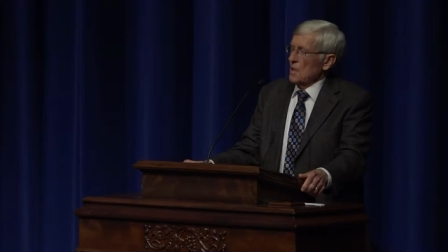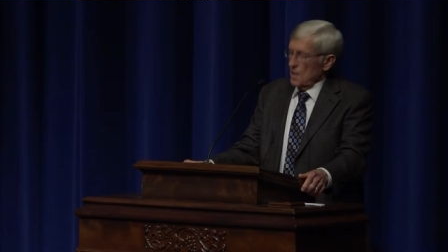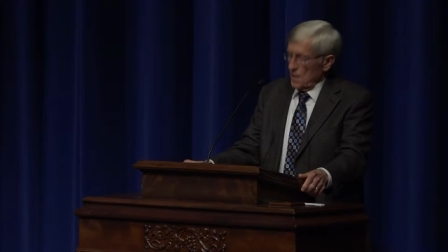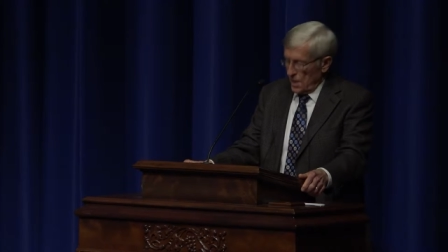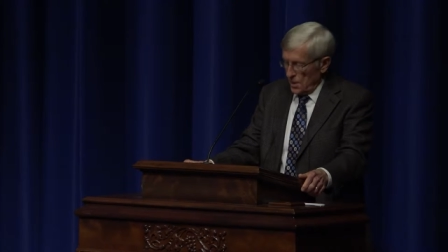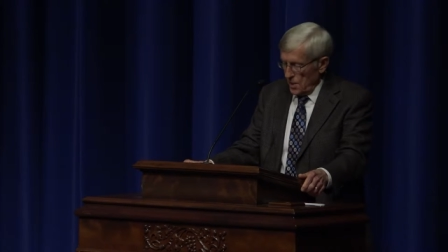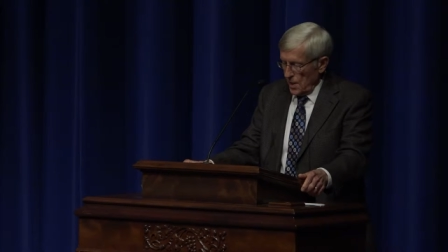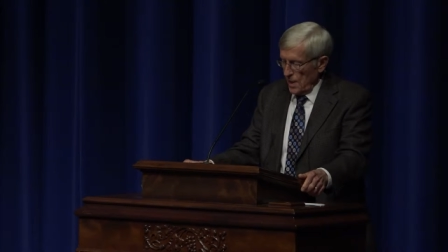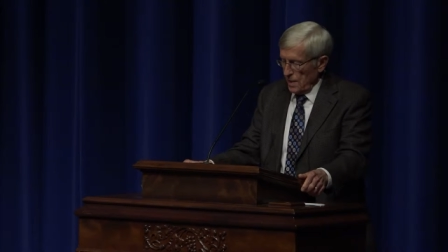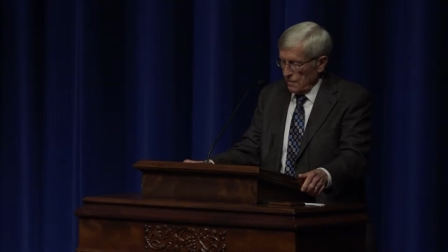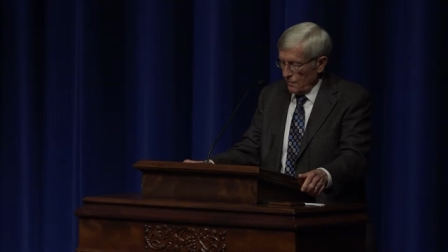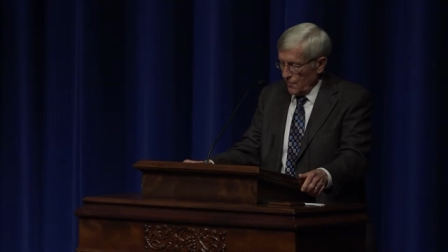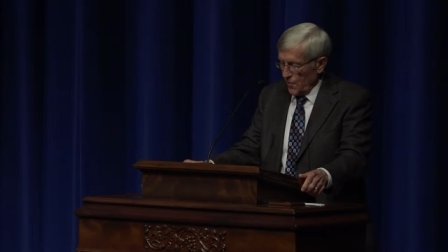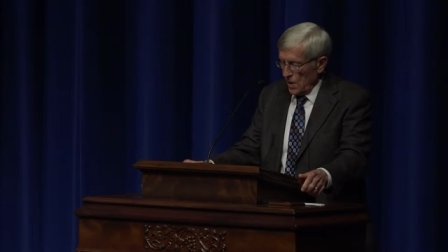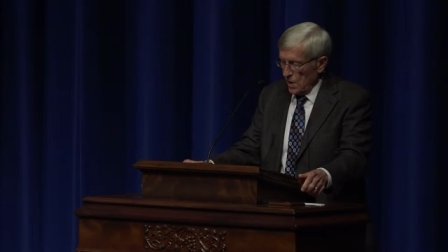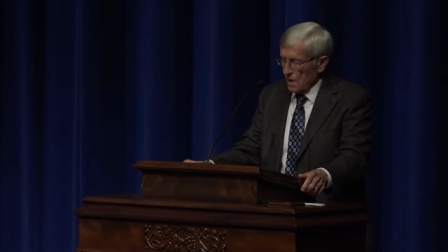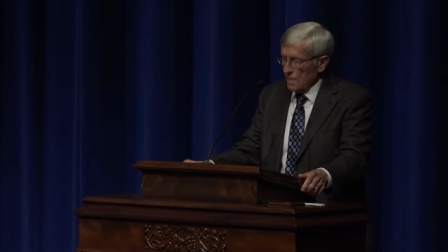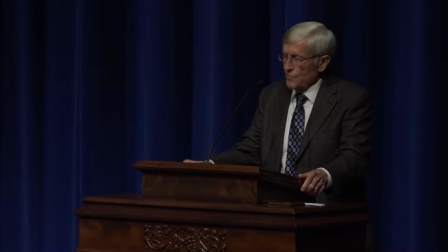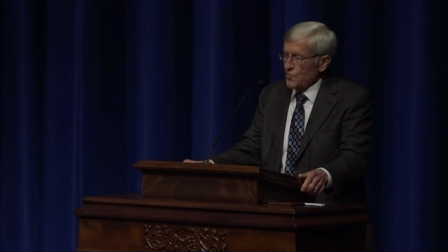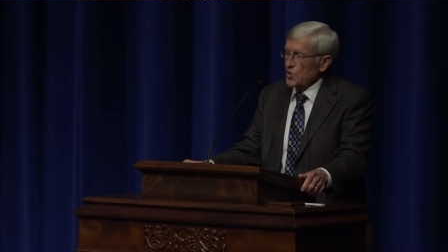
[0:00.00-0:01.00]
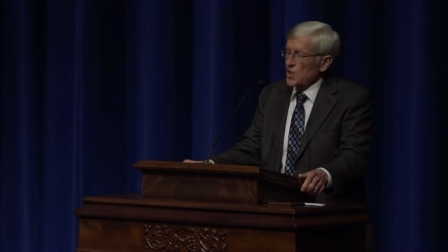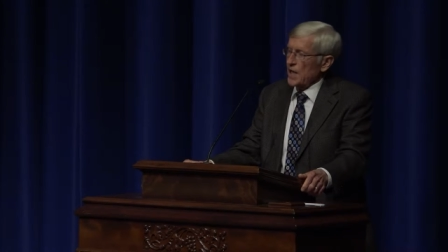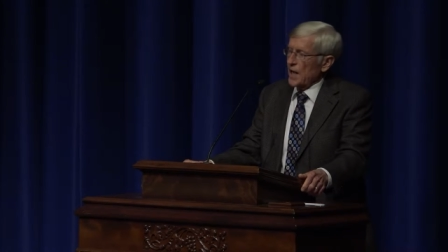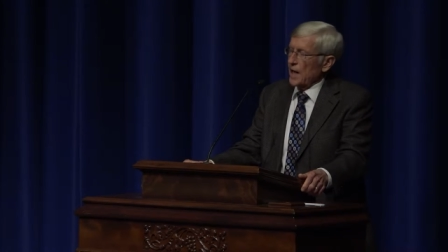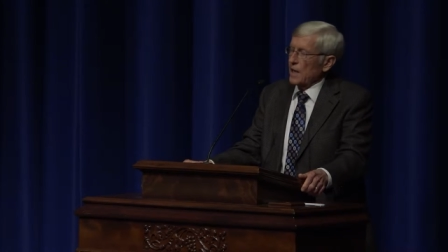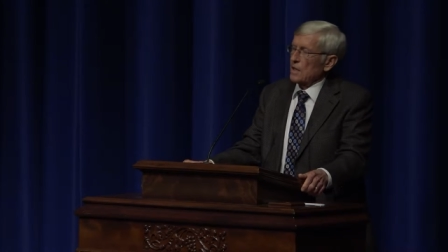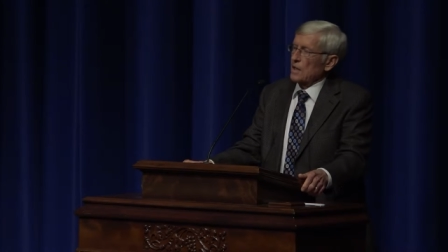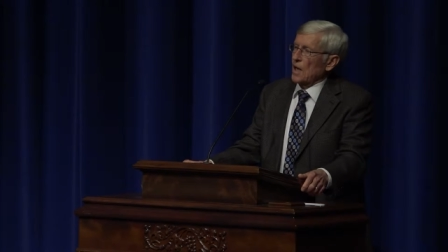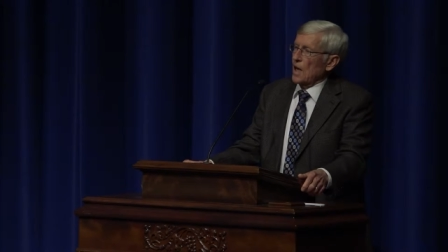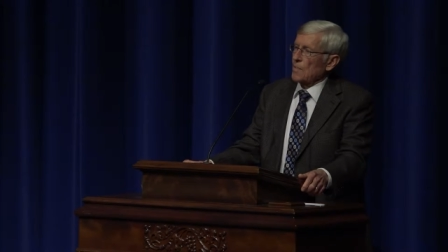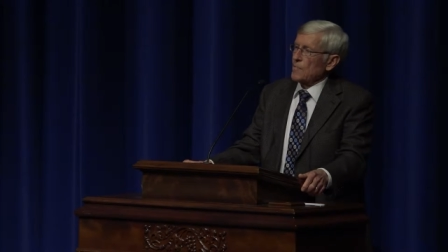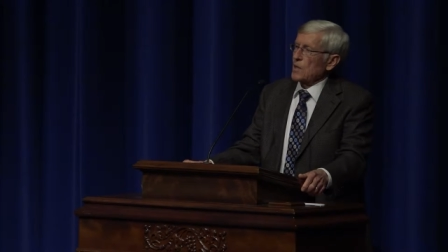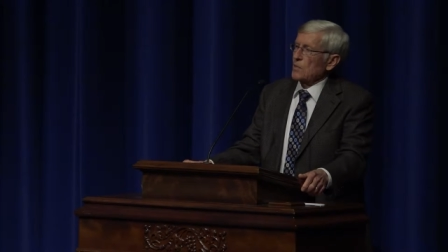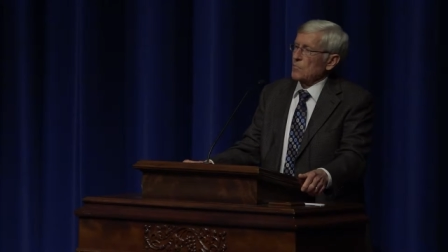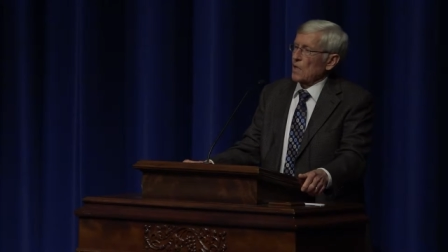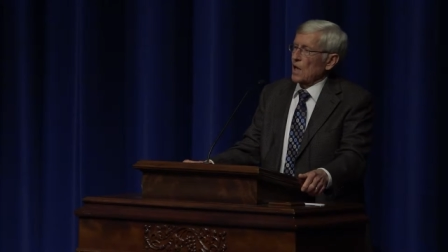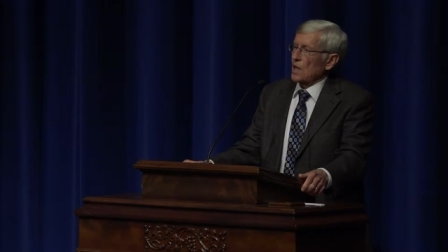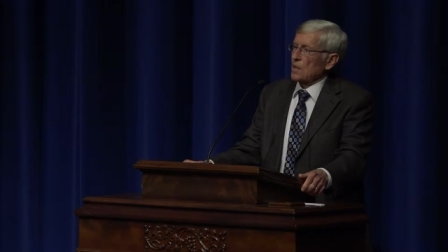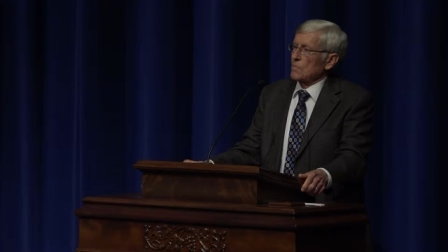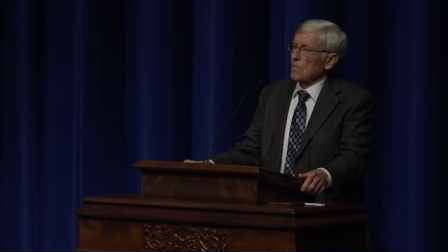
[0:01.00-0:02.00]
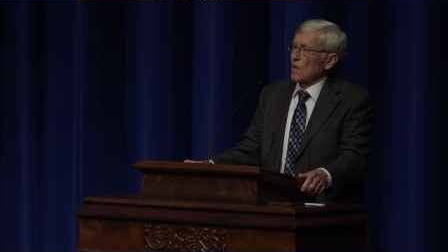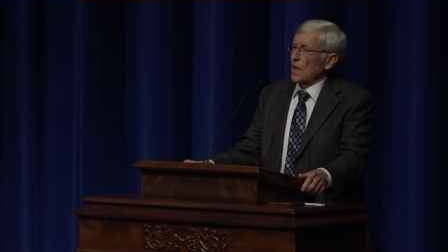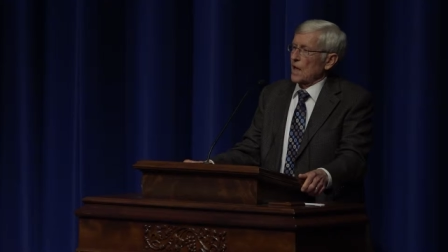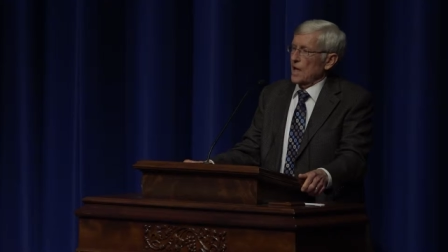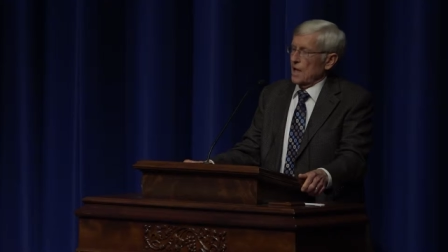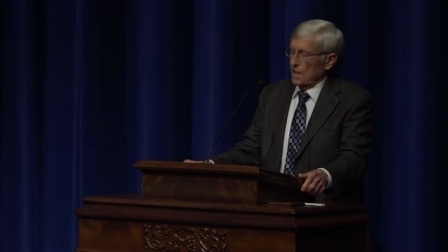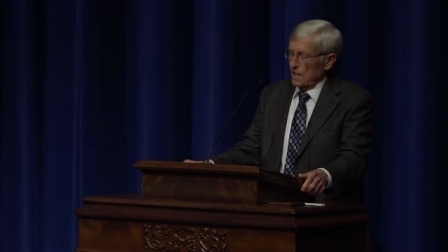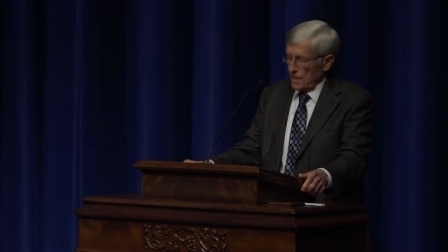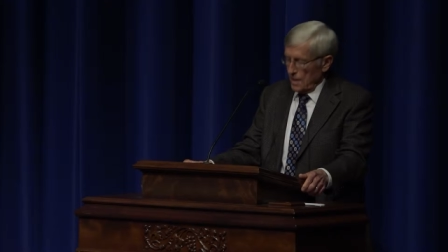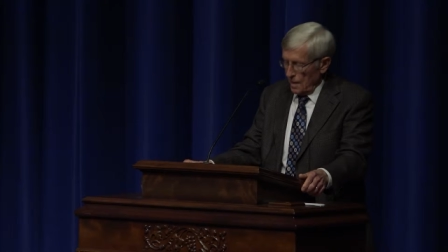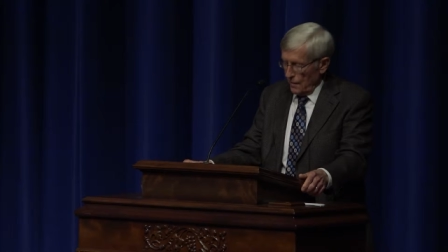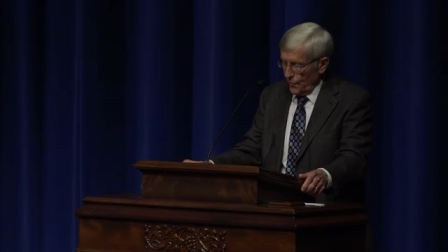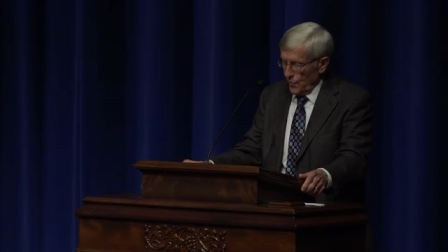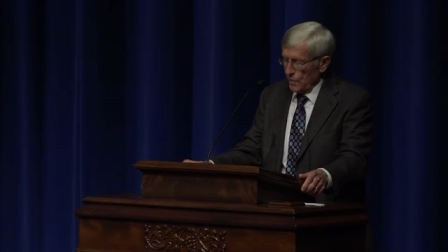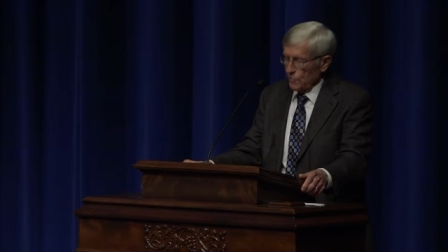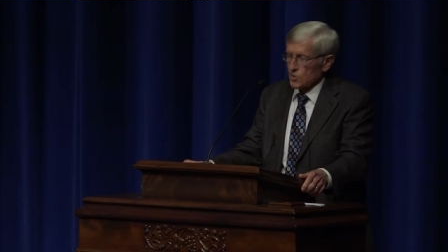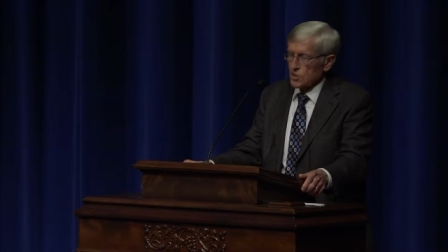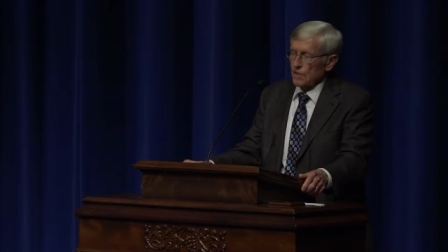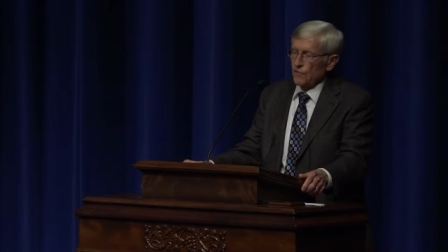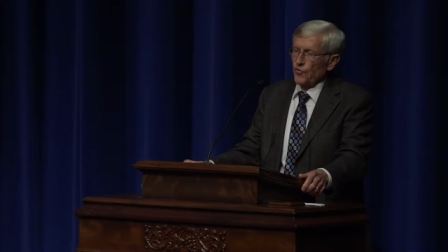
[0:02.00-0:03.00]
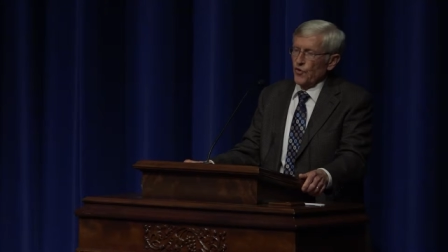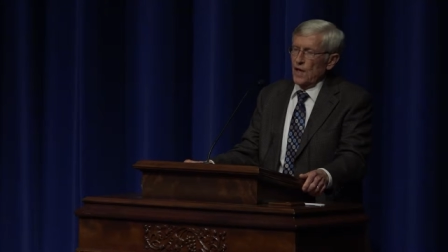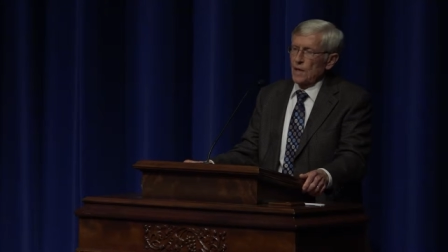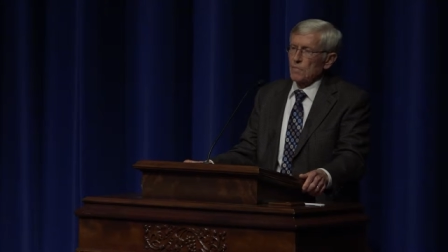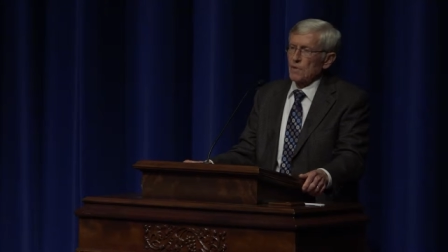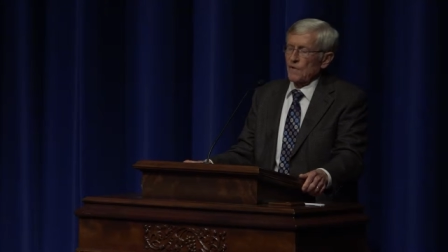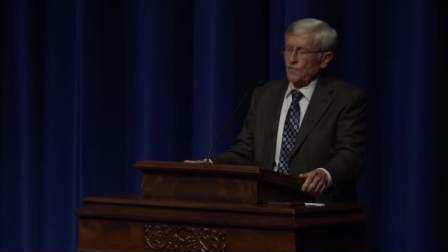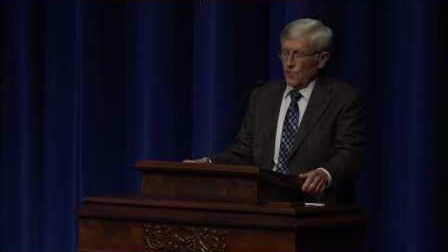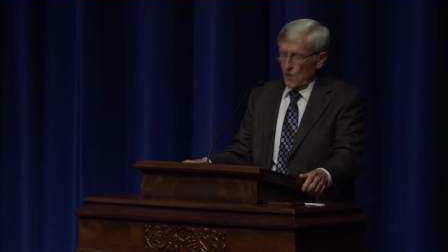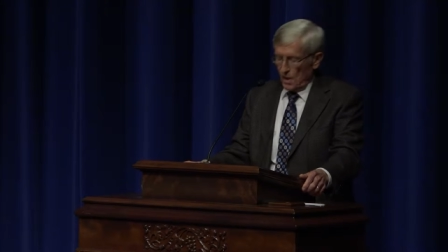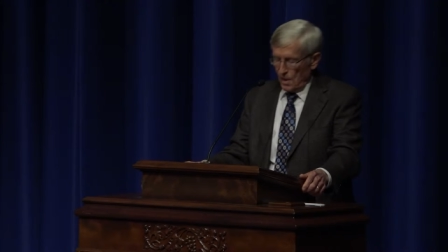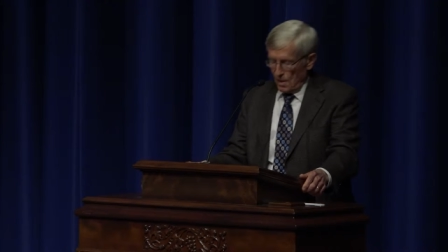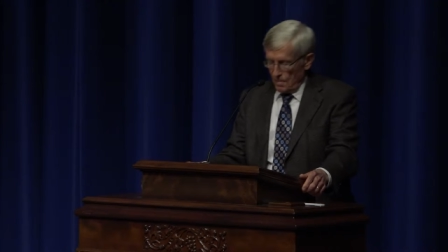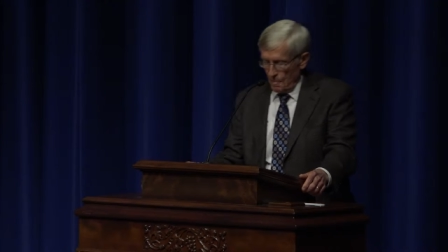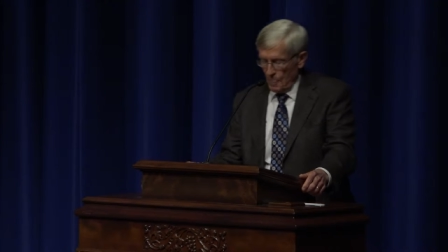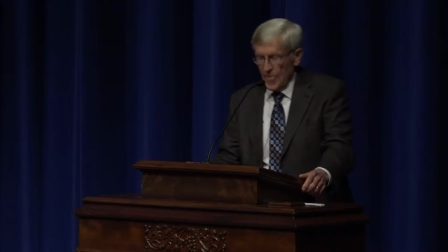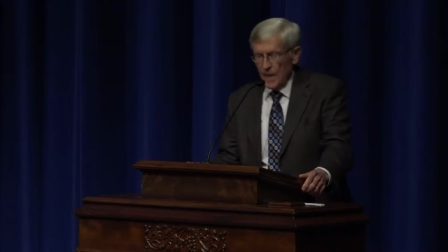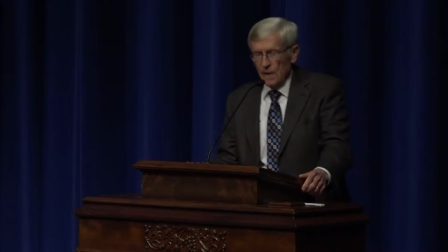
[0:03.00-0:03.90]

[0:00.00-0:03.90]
That they had to farm for the economic bottom line, and if it was a family farm,